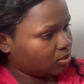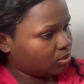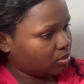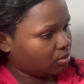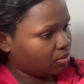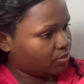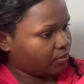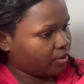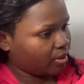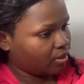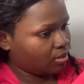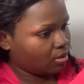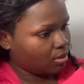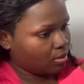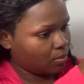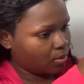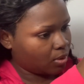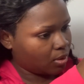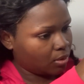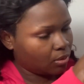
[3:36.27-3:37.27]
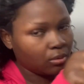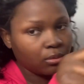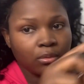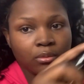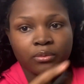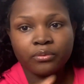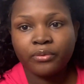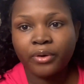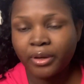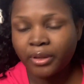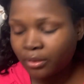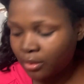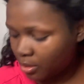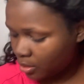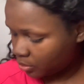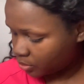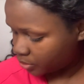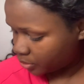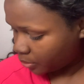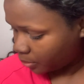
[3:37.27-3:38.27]
sitting right there with it, right there.
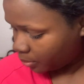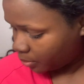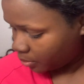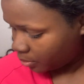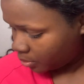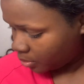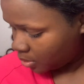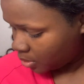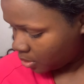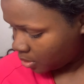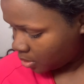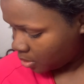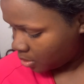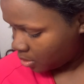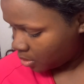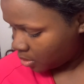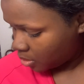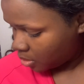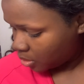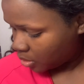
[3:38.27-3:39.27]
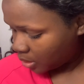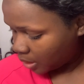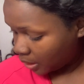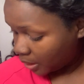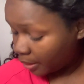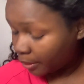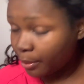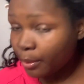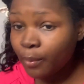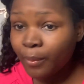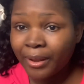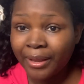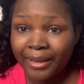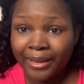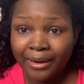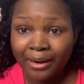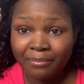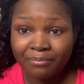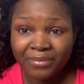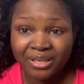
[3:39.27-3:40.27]
So then I go ahead
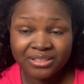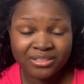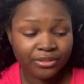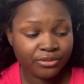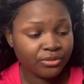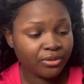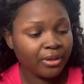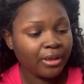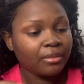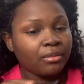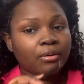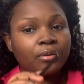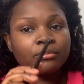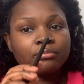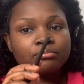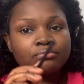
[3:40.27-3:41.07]
and mix it together.